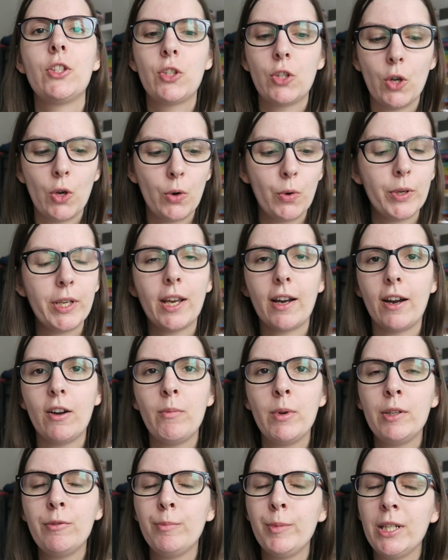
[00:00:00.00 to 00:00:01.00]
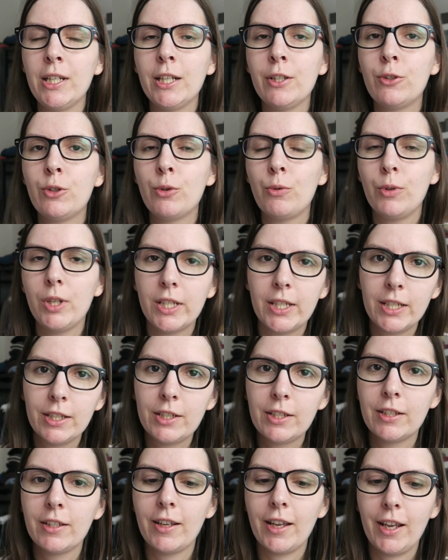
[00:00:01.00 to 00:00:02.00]
So yeah, I've been meaning to read
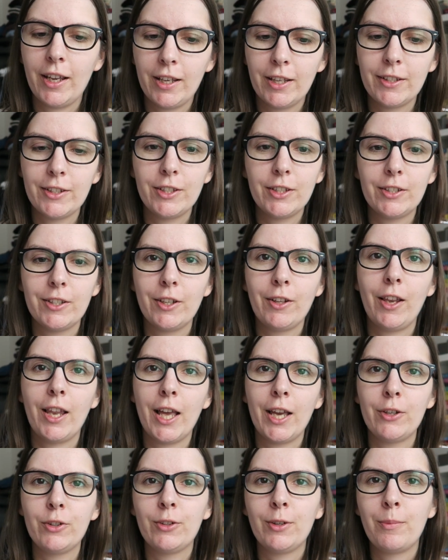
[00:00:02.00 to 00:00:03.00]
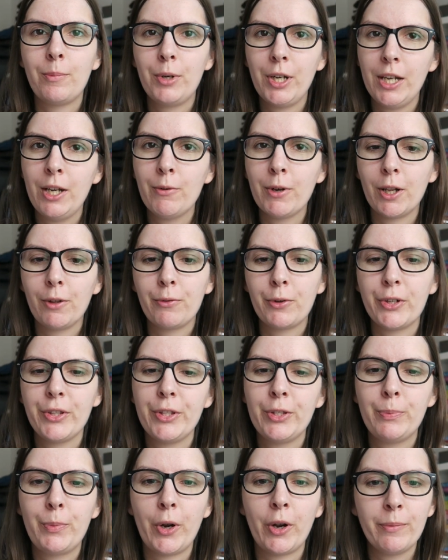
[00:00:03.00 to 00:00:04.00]
it and it aligned pretty well for
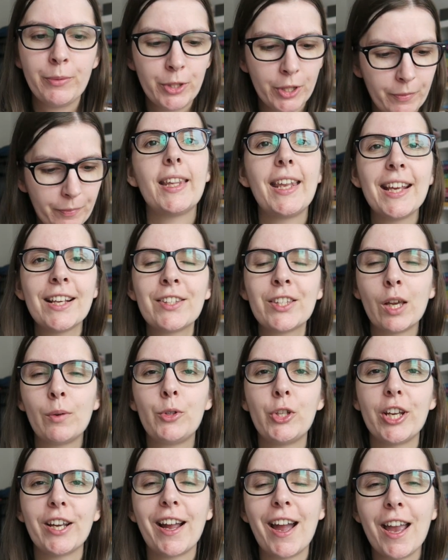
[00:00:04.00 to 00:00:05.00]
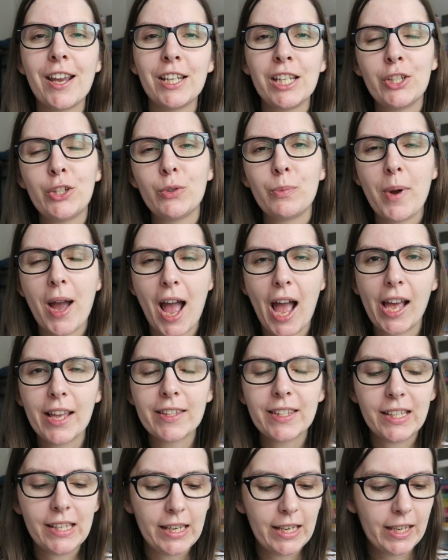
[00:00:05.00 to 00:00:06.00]
this prompt. Next subject I need to
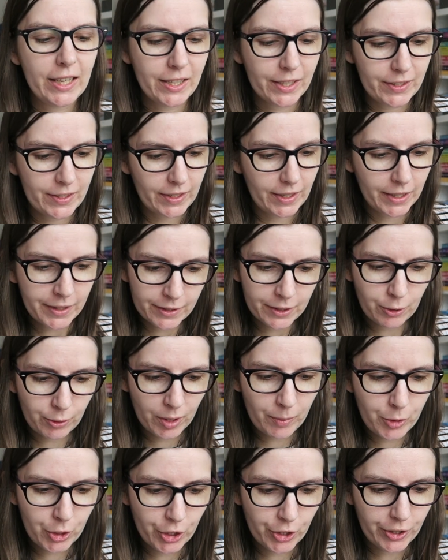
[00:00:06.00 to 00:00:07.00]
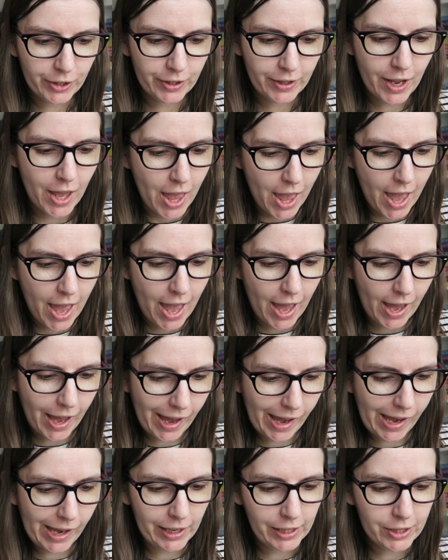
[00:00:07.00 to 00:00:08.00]
pass is inscription,
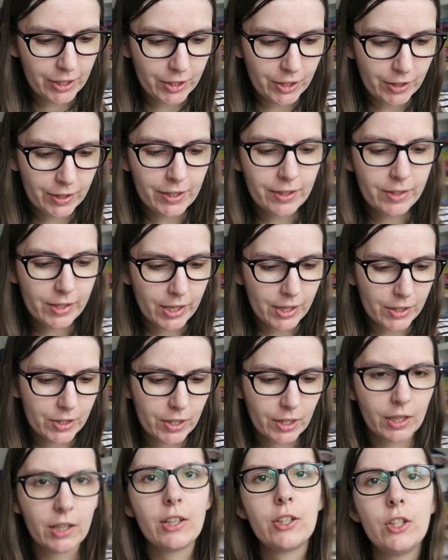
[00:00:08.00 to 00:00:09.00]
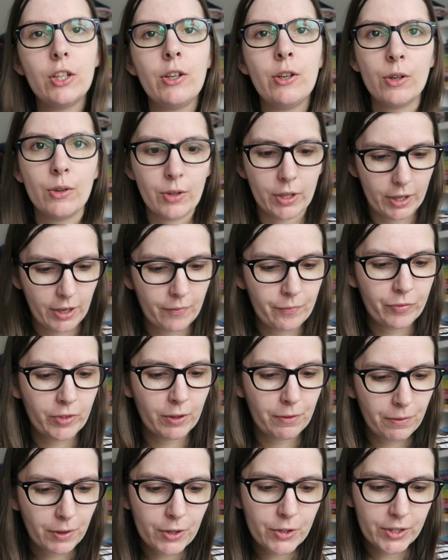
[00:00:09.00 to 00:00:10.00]
and this is the hook.
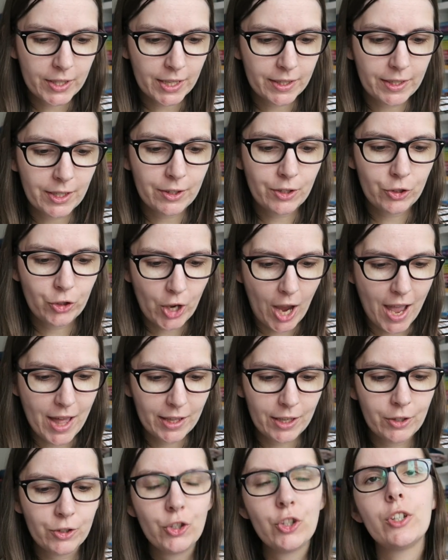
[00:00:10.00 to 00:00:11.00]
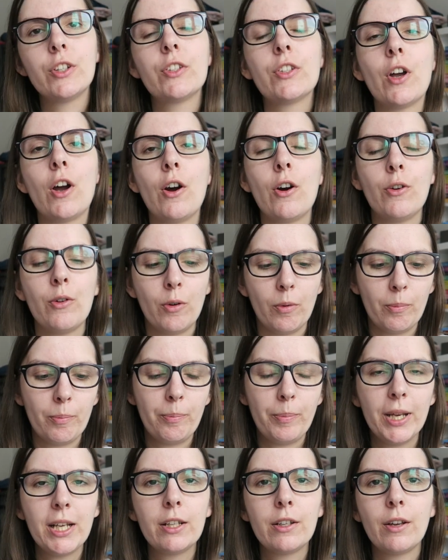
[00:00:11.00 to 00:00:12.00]
First sentence challenge. So
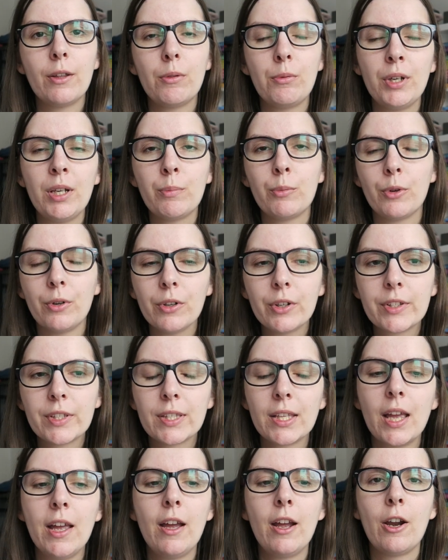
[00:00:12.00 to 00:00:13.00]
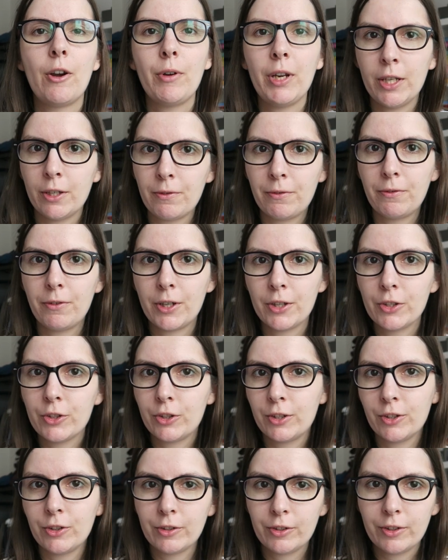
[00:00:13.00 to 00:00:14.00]
pick 3 books, read the
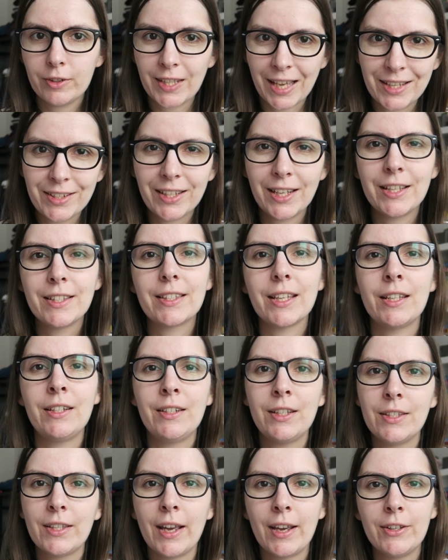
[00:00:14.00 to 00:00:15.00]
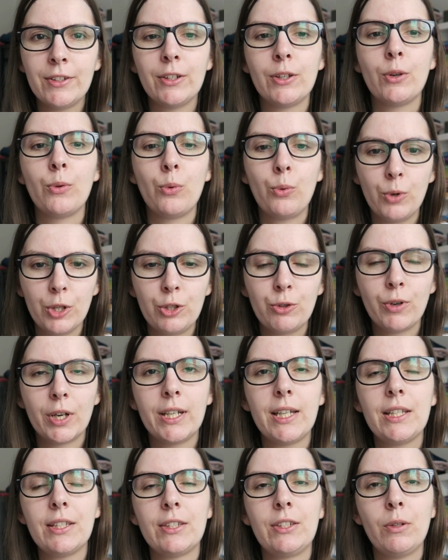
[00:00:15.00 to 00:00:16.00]
first sentence and decide which
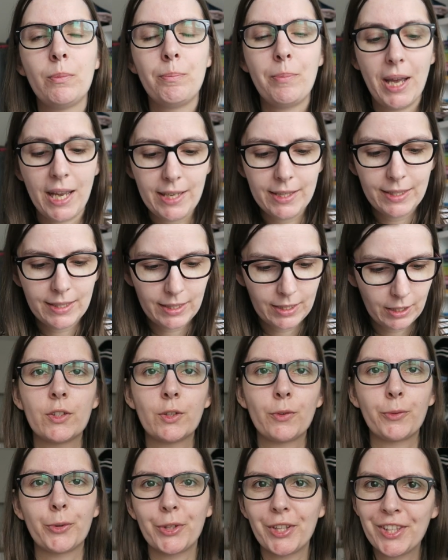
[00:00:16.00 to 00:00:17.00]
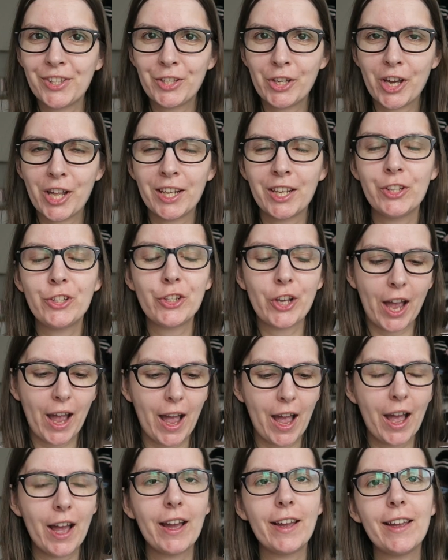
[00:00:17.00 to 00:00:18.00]
one is the best. So for this challenge
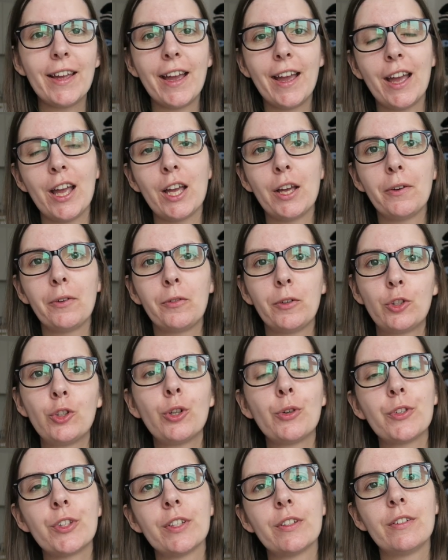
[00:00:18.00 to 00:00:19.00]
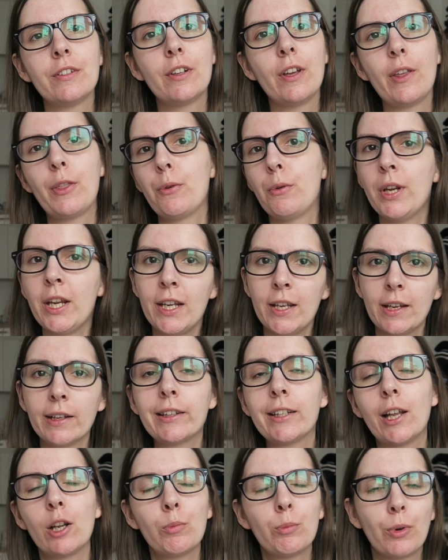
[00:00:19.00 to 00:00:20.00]
I have chosen 3 young
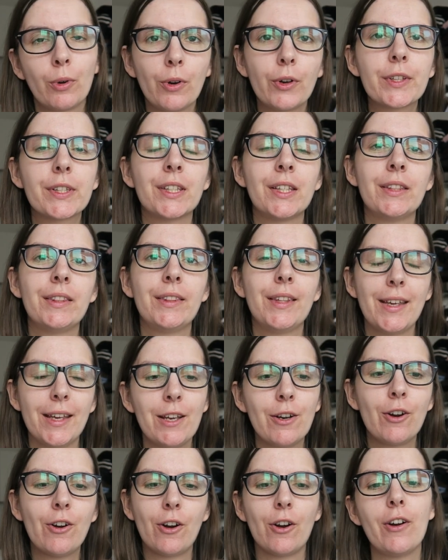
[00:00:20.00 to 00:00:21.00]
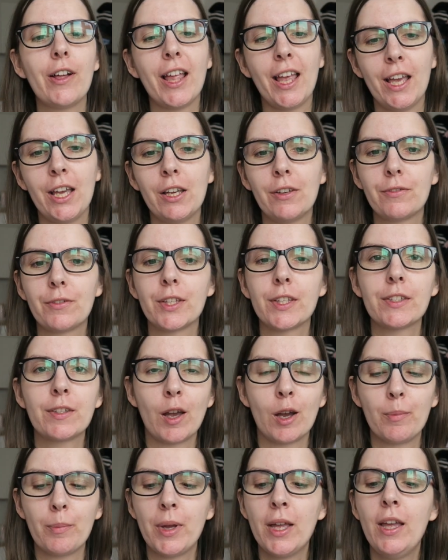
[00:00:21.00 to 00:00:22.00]
adult books, and they all have
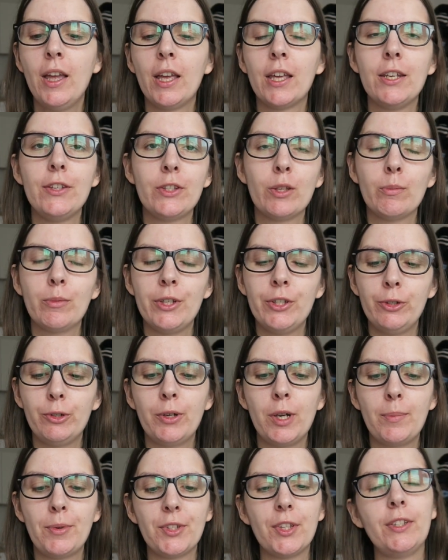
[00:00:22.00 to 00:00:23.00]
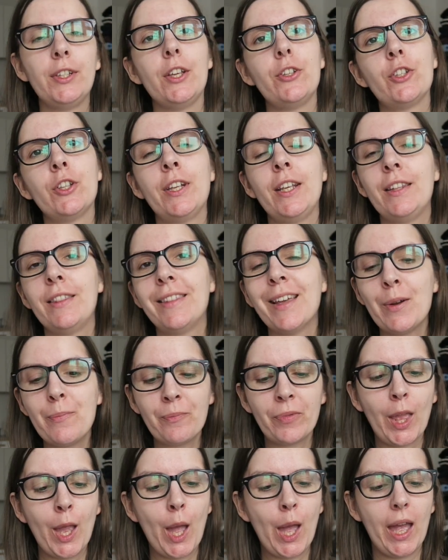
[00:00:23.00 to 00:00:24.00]
some disability representation in
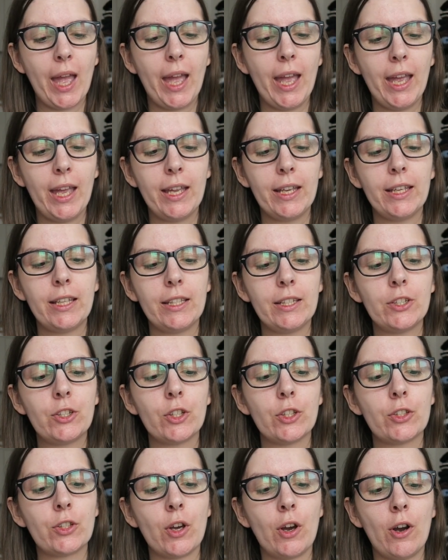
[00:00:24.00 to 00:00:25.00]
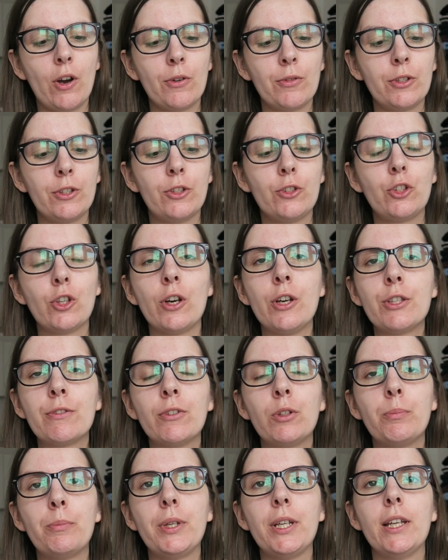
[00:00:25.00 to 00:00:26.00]
them. And so the choice
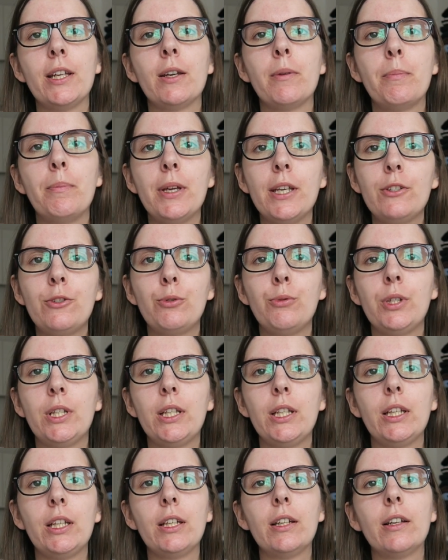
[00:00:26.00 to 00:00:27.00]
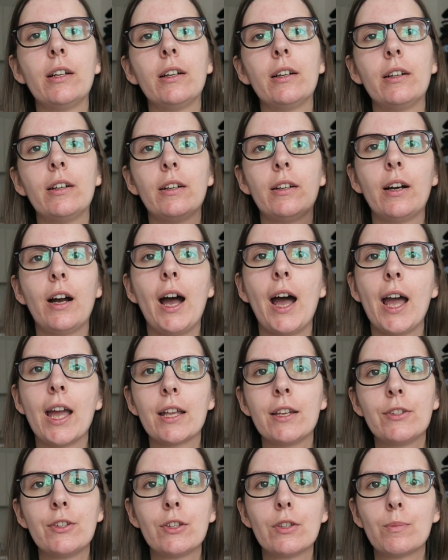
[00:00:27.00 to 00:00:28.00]
will be between
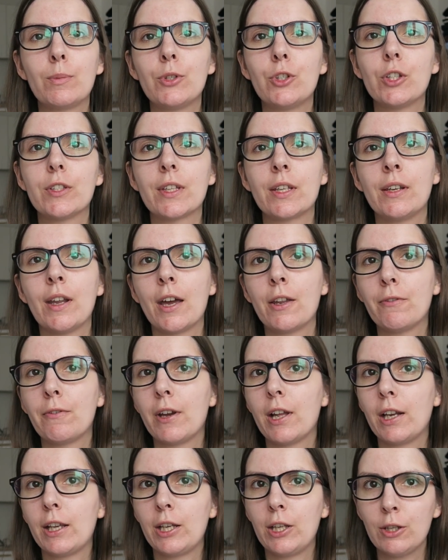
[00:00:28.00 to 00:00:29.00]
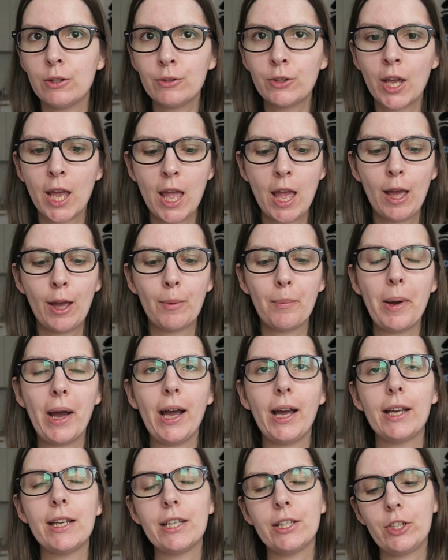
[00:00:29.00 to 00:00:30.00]
Highly Suspicious and Unfairly Cute
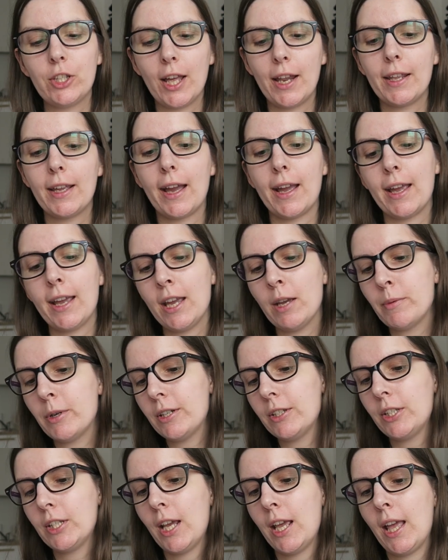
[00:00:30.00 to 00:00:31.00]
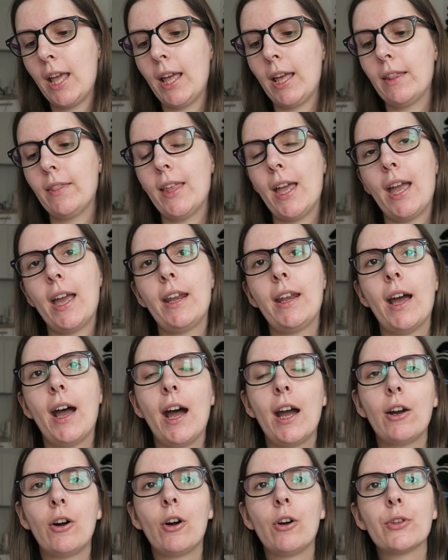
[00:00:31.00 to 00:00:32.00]
by Talia Hibbert. Then
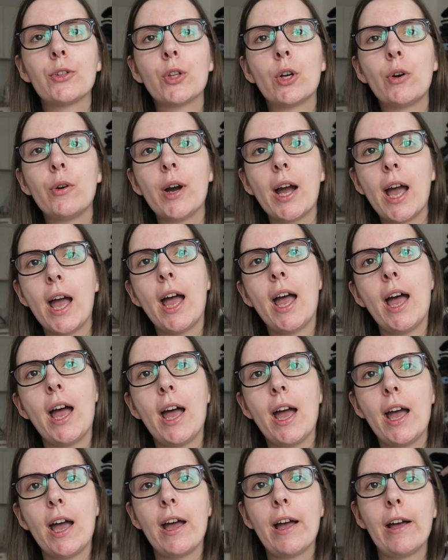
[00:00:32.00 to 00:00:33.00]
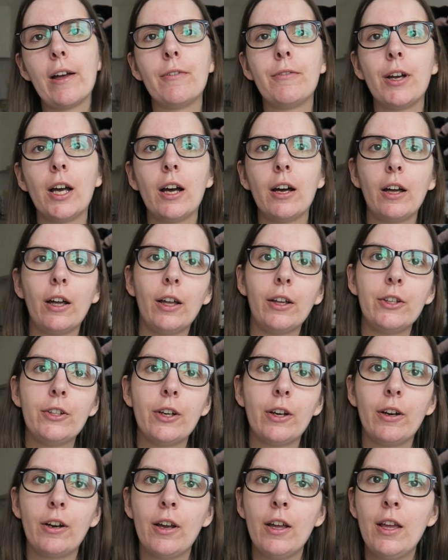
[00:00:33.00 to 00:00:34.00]
I also have
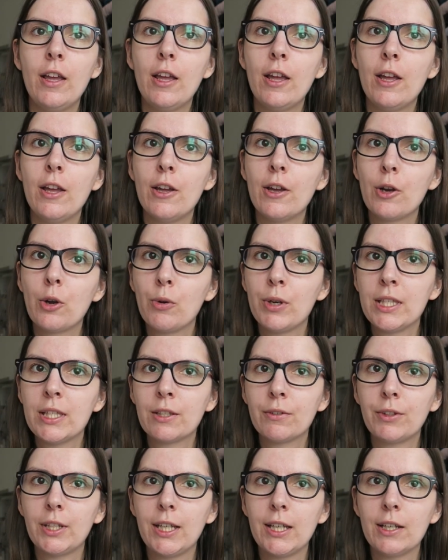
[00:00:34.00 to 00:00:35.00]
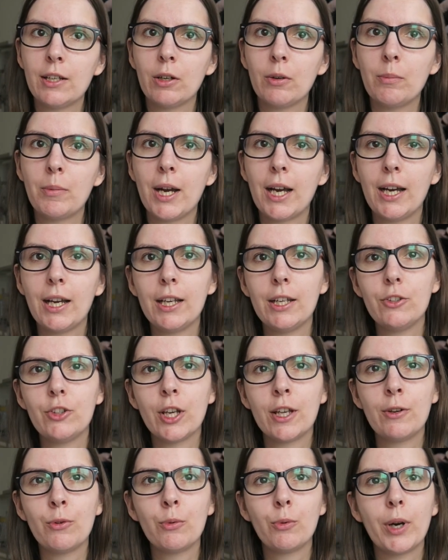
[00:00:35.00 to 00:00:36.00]
the Queens of Geek by
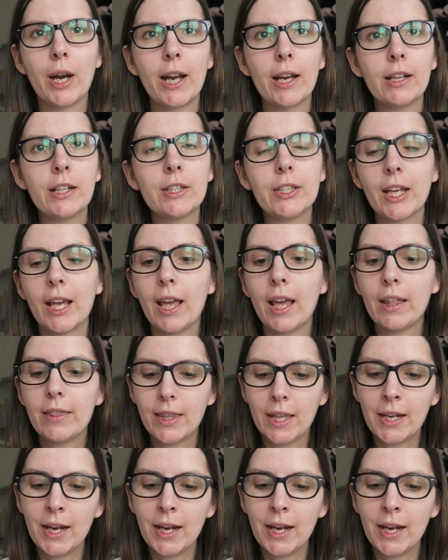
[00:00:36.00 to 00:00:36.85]
Jen Wild, and